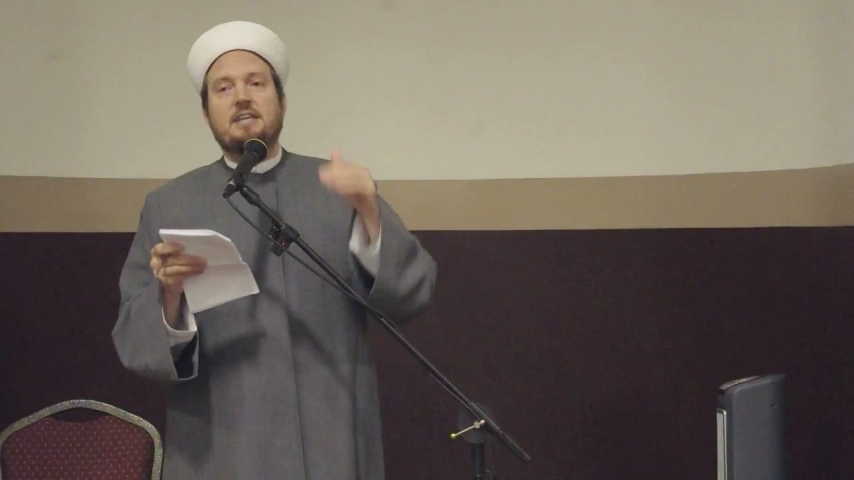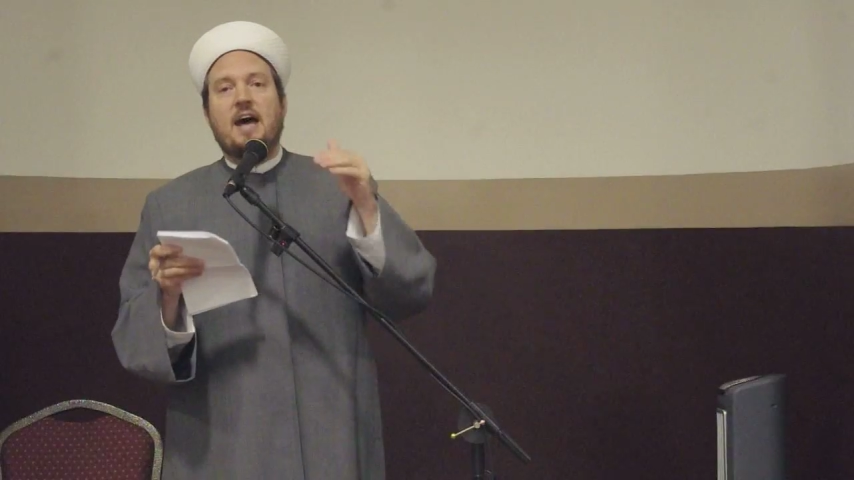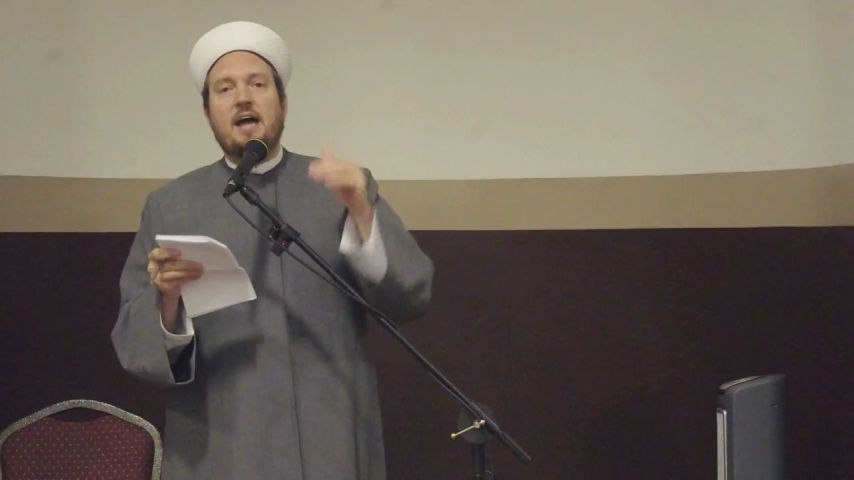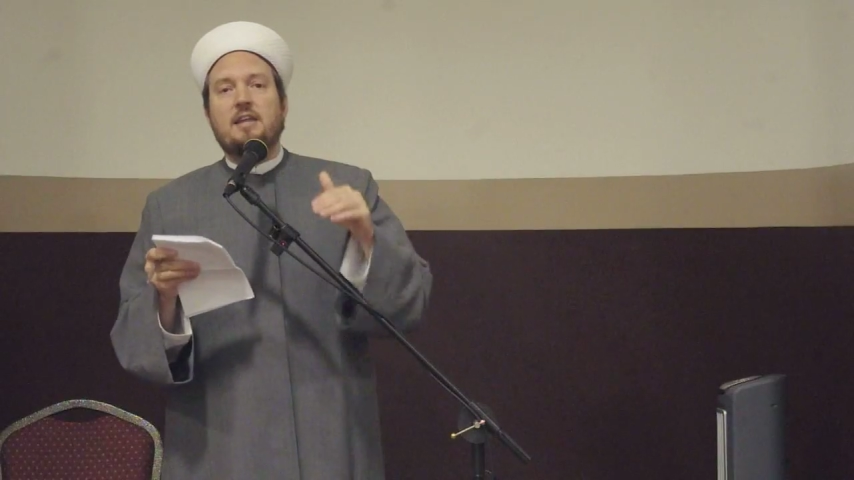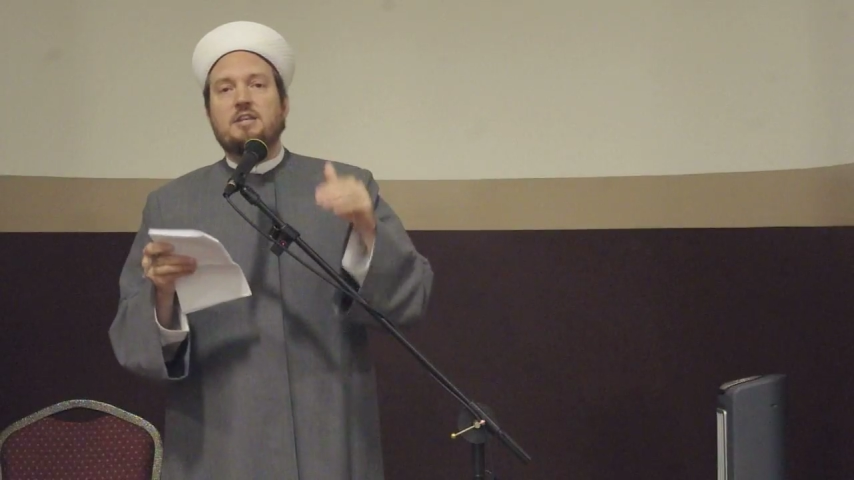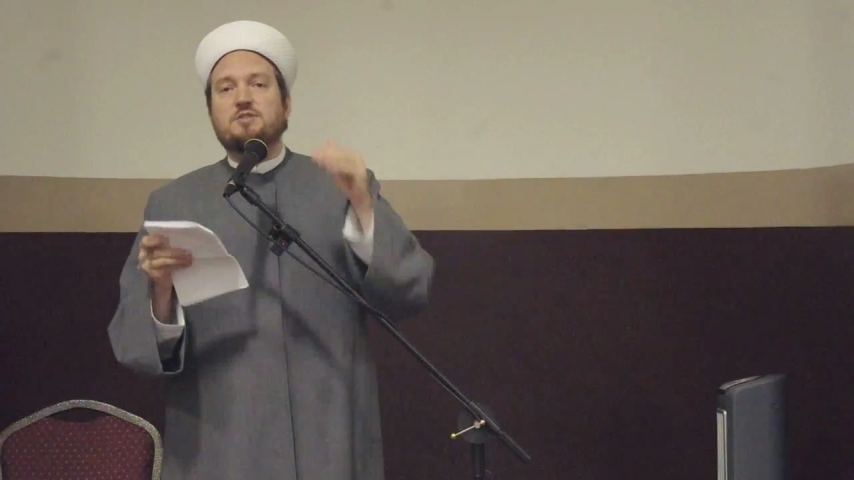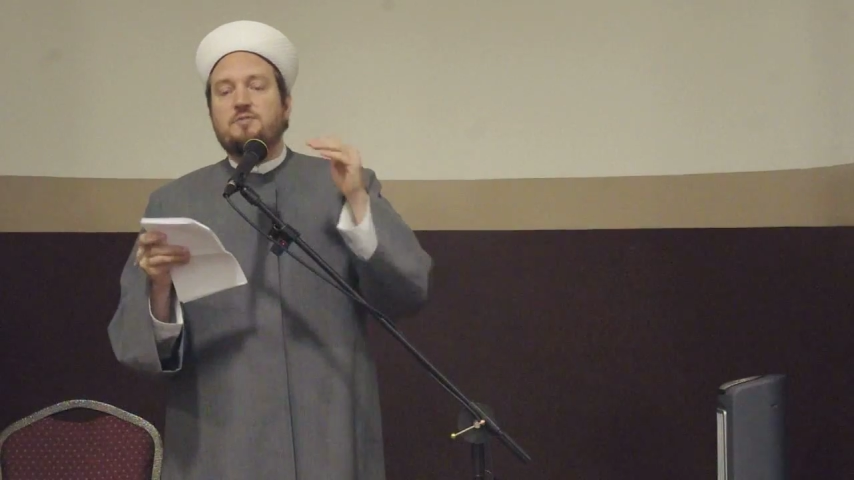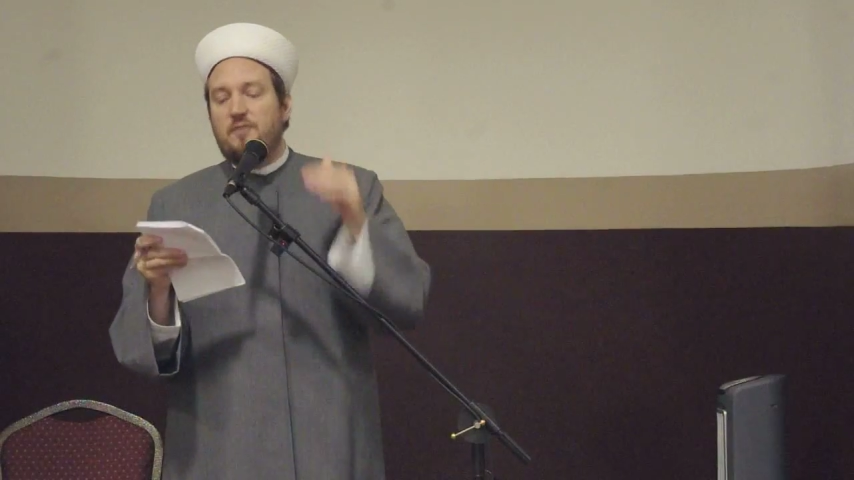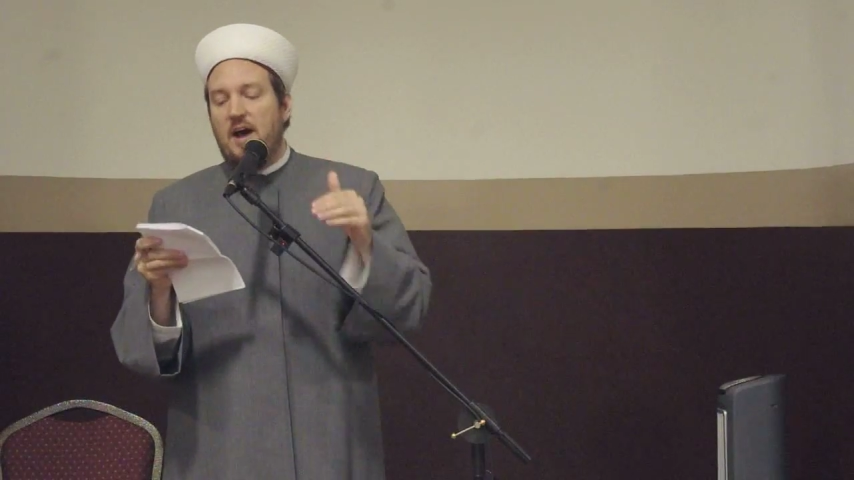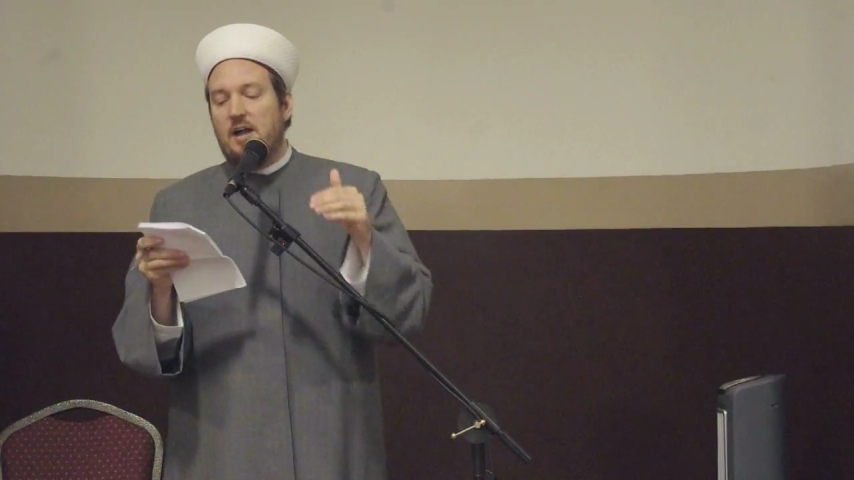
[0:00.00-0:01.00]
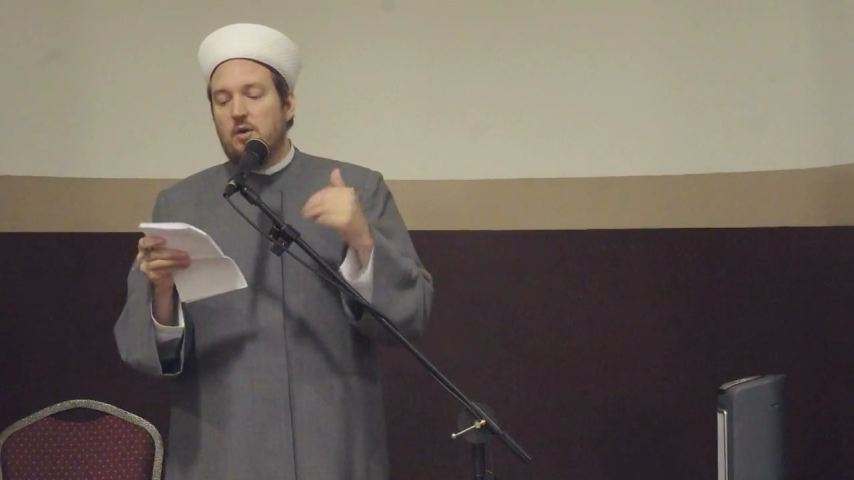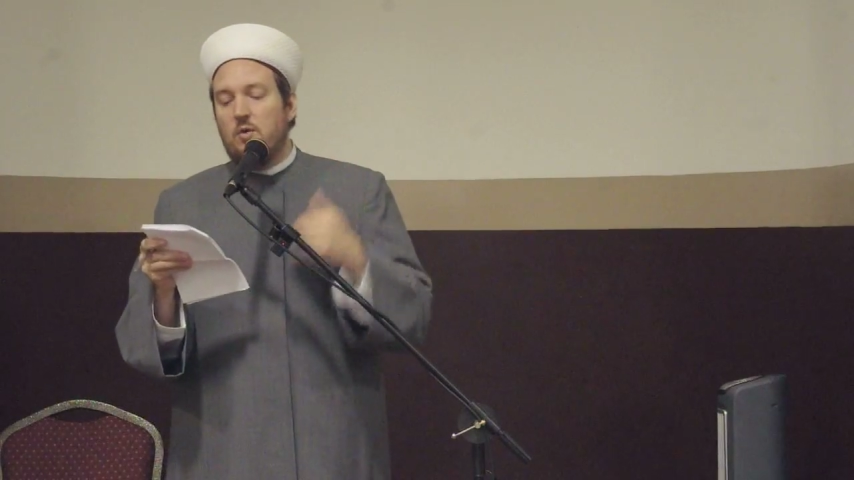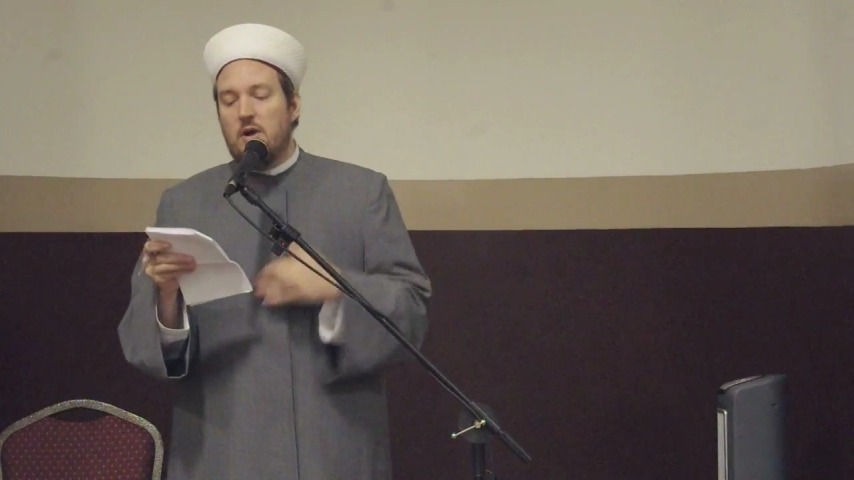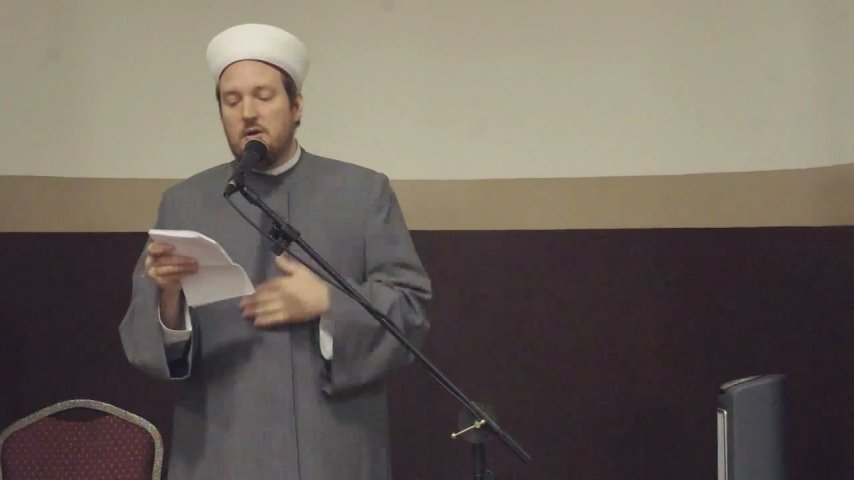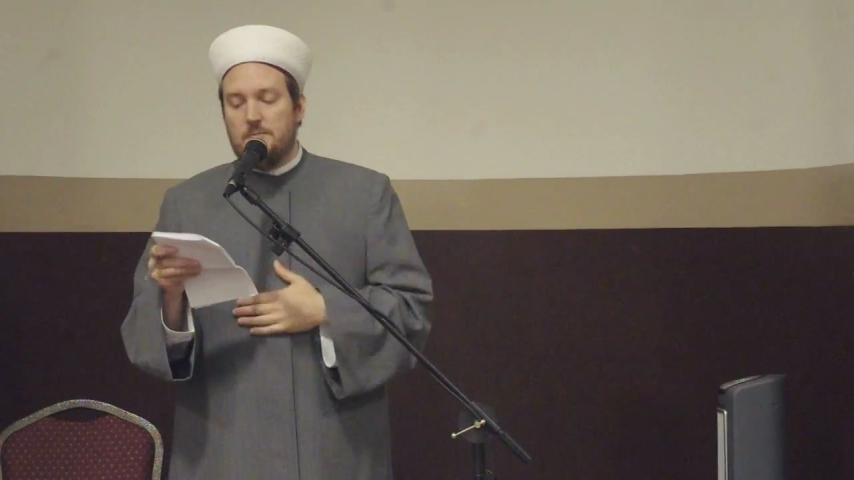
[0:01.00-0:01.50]
knowledge
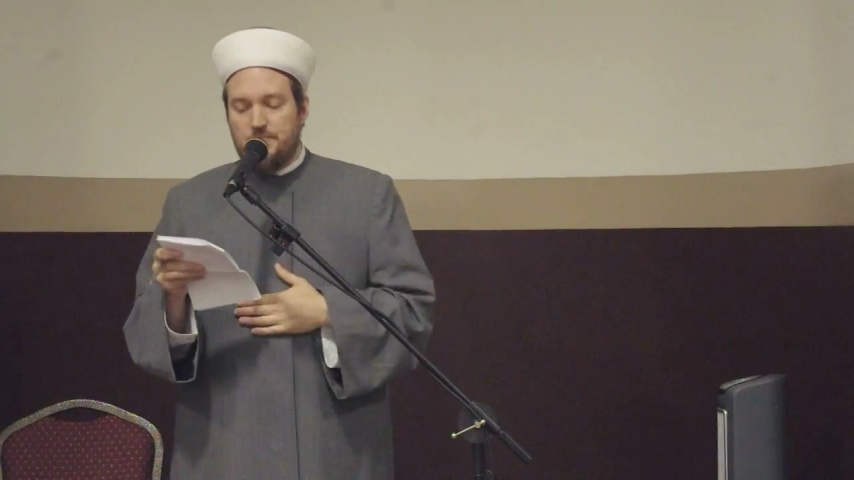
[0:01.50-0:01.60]
follower.